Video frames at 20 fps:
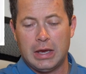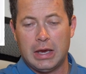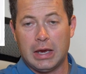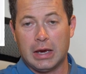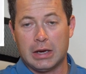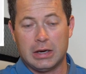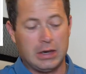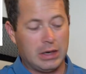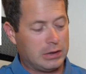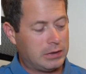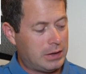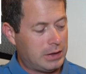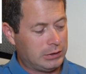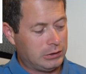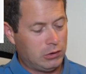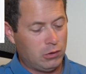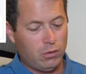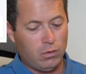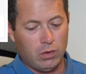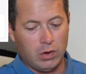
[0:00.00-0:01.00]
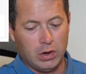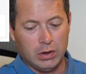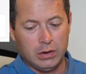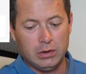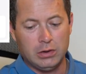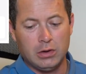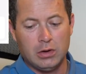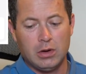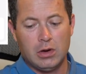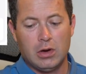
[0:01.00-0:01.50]
and connect that to
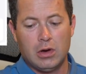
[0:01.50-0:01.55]
1,